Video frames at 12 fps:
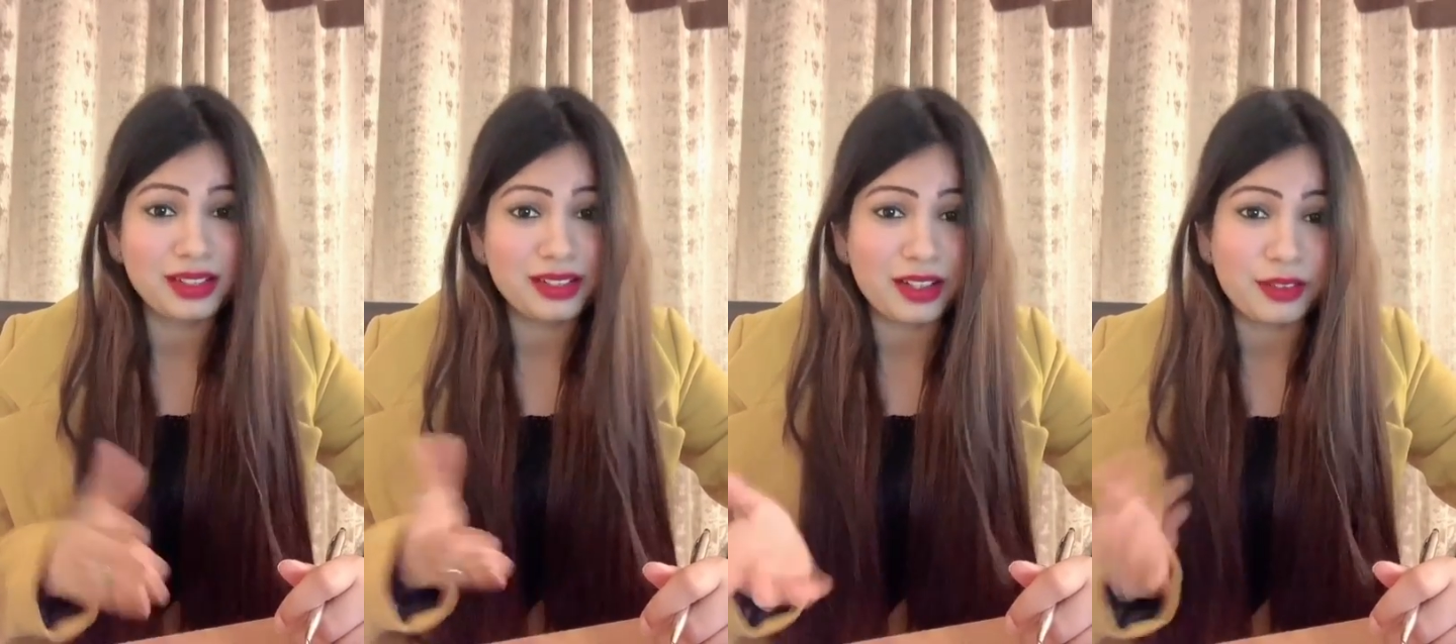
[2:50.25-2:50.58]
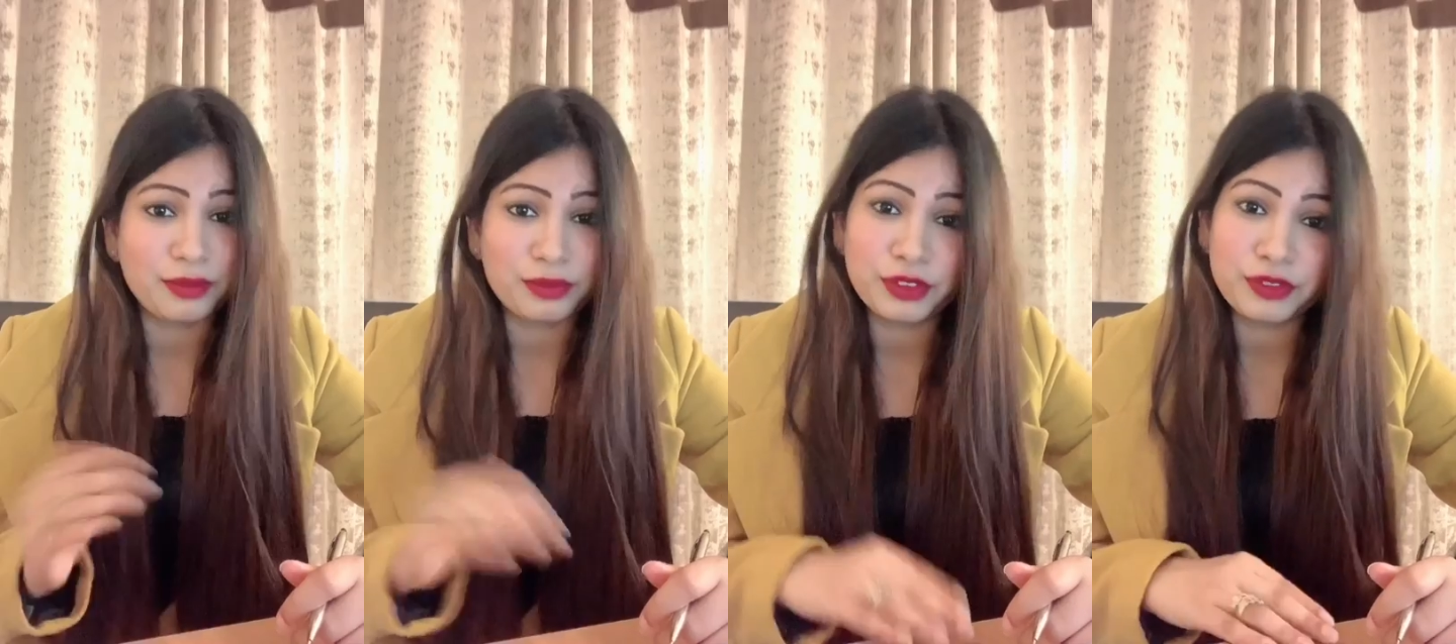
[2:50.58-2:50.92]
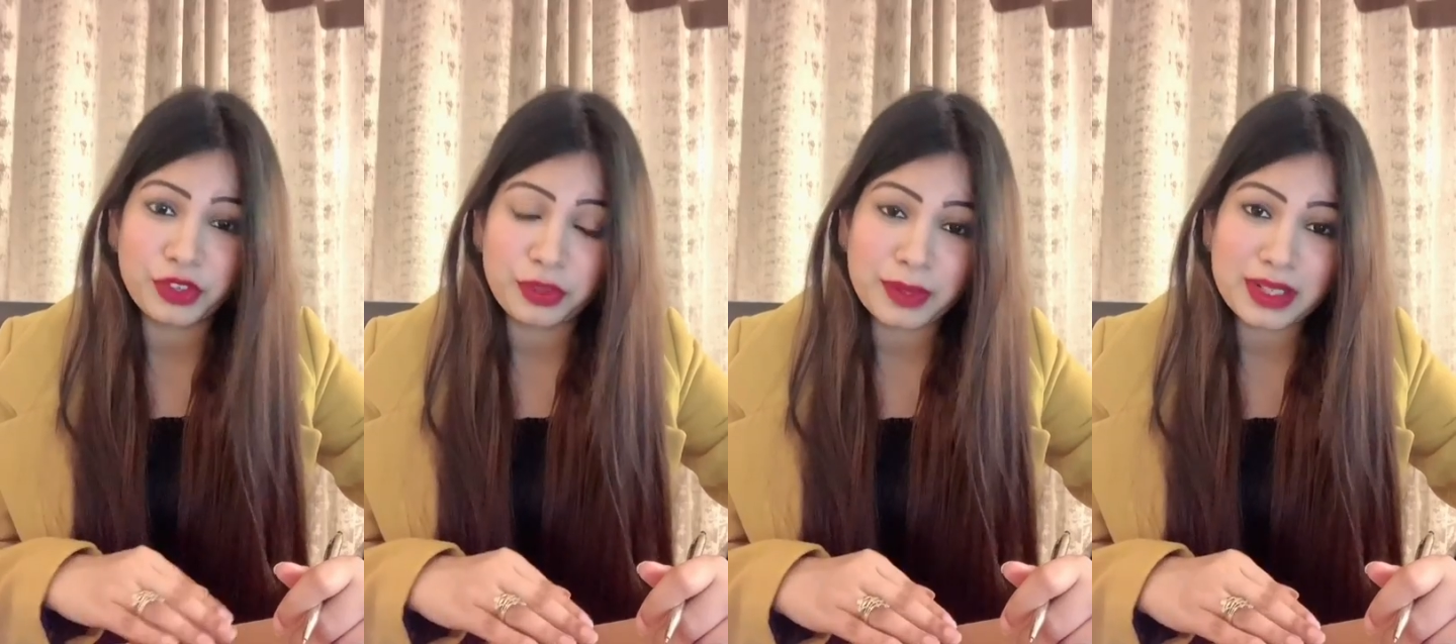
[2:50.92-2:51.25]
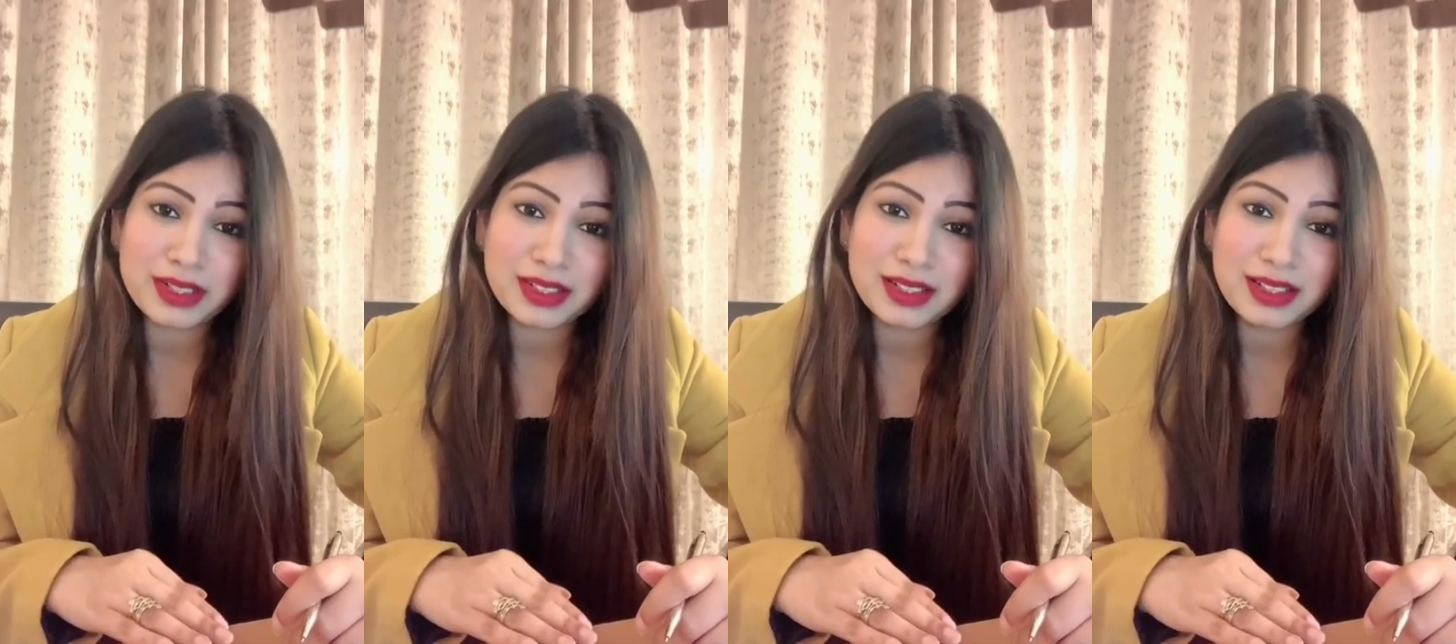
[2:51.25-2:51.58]
and harmful for your
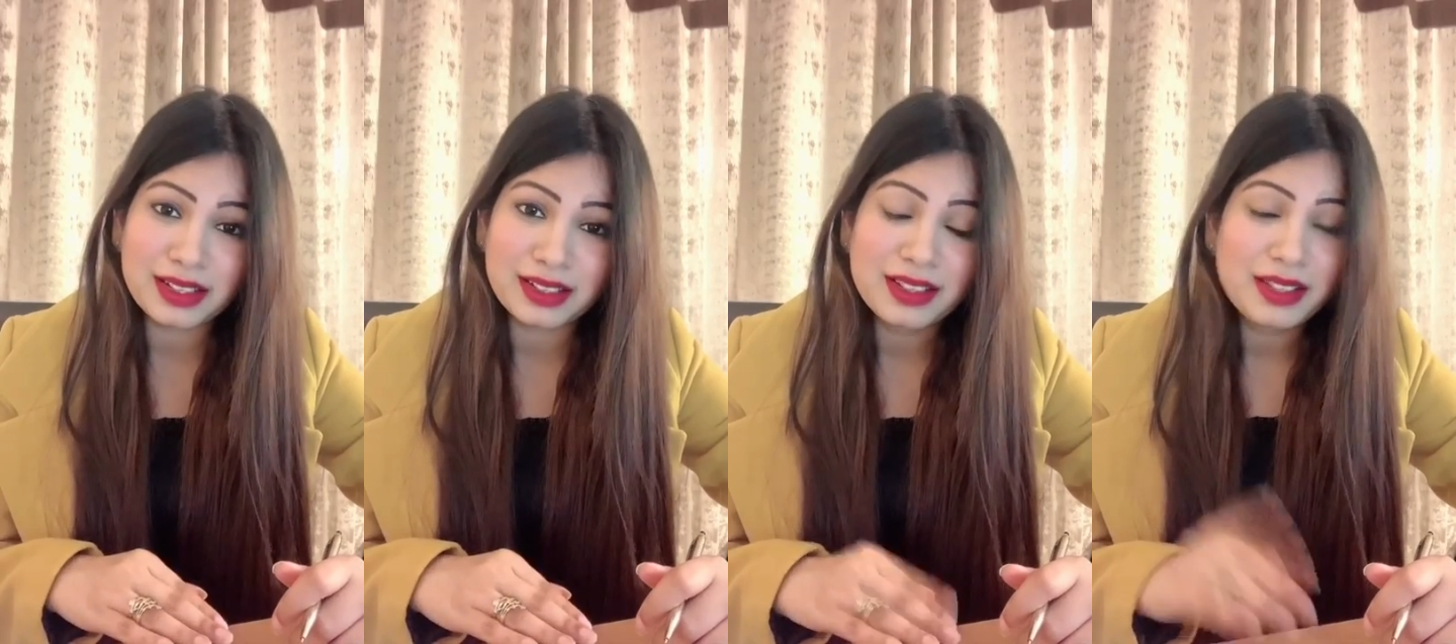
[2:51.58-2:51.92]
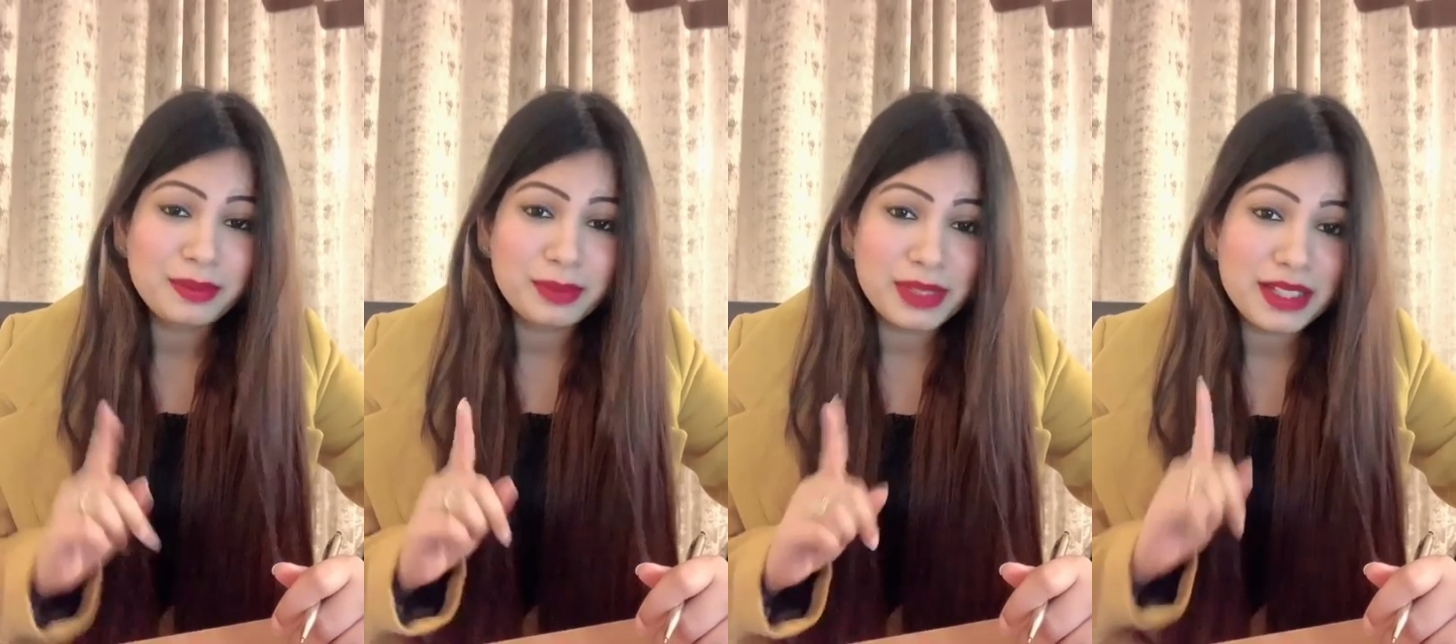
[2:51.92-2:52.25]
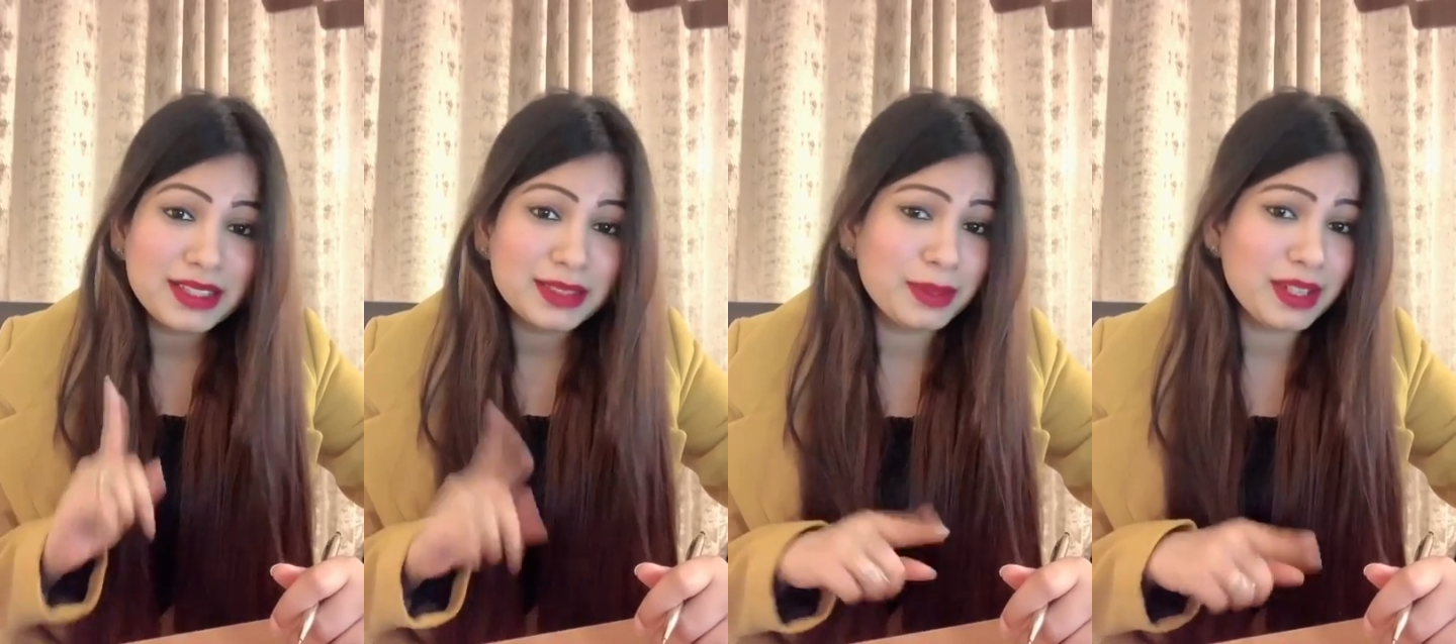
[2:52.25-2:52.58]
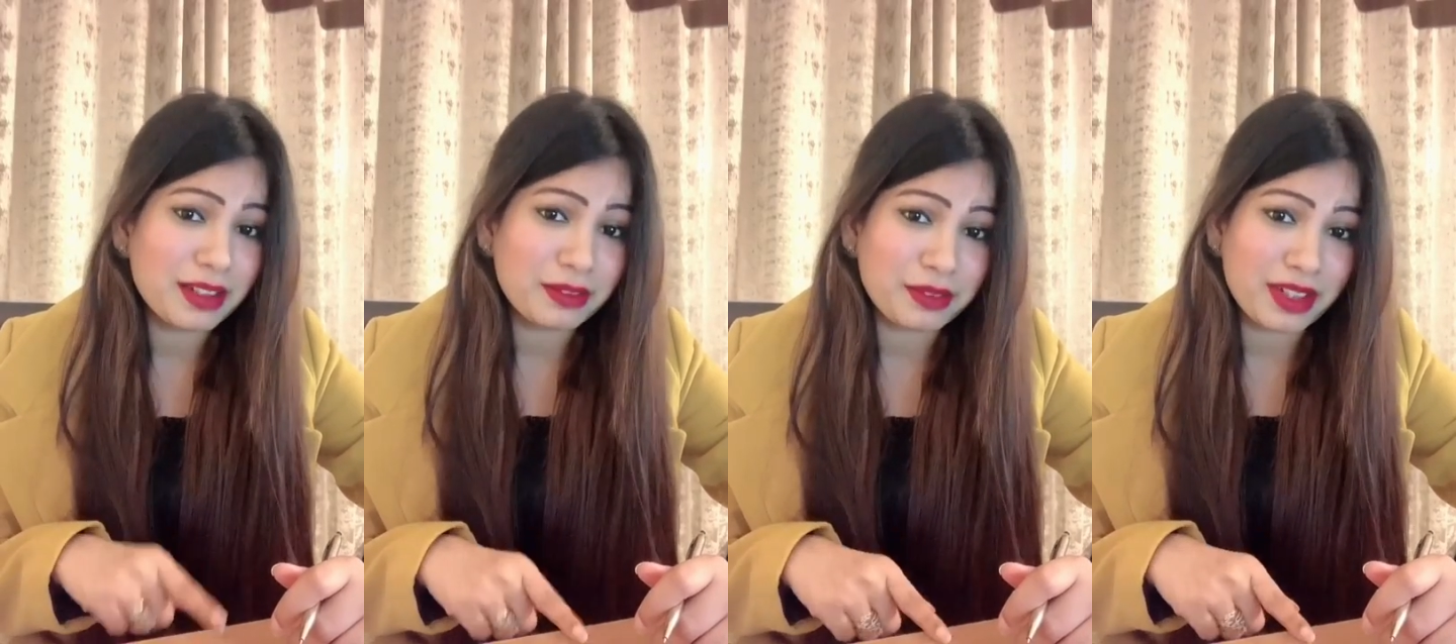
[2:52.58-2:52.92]
mental health. Please be
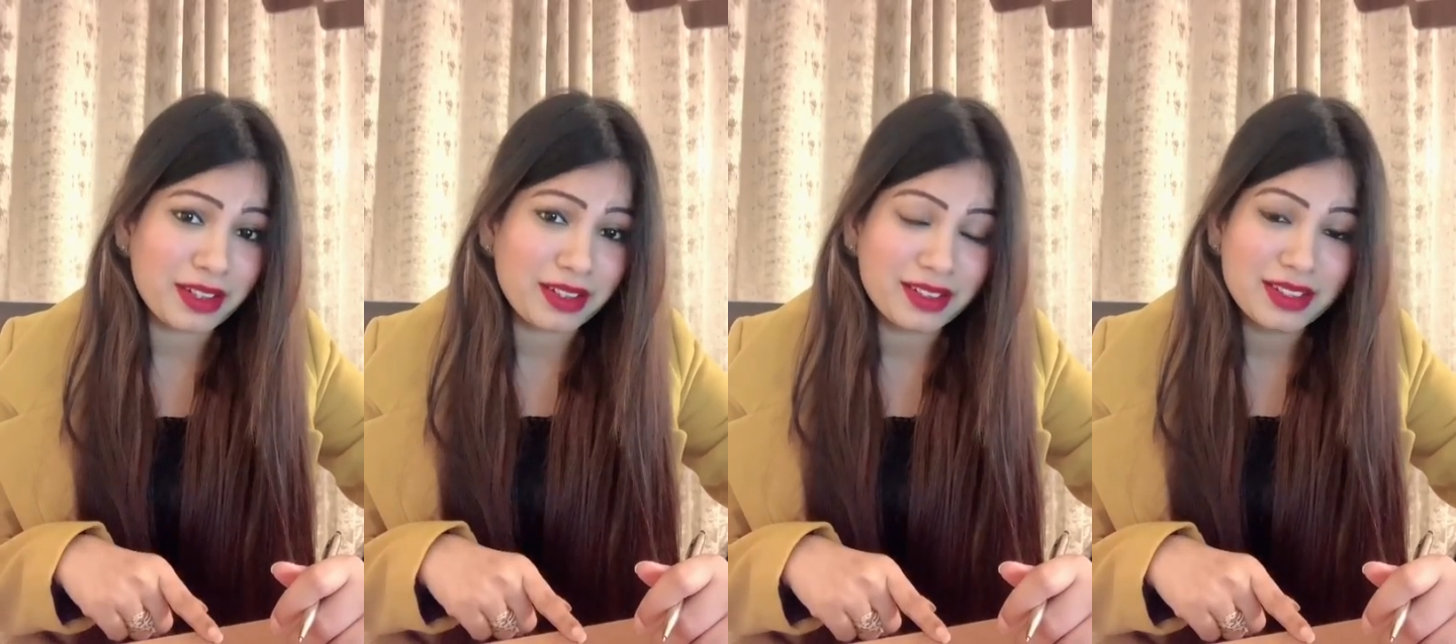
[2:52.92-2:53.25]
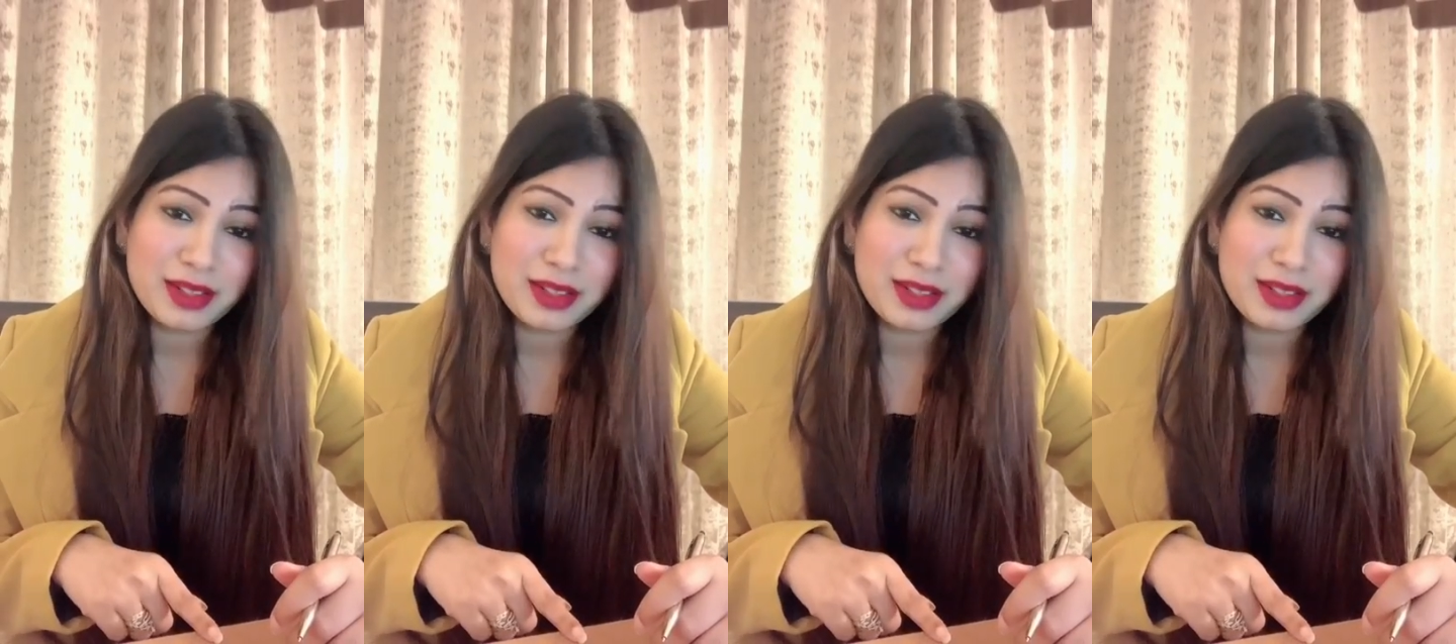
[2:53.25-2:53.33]
aware.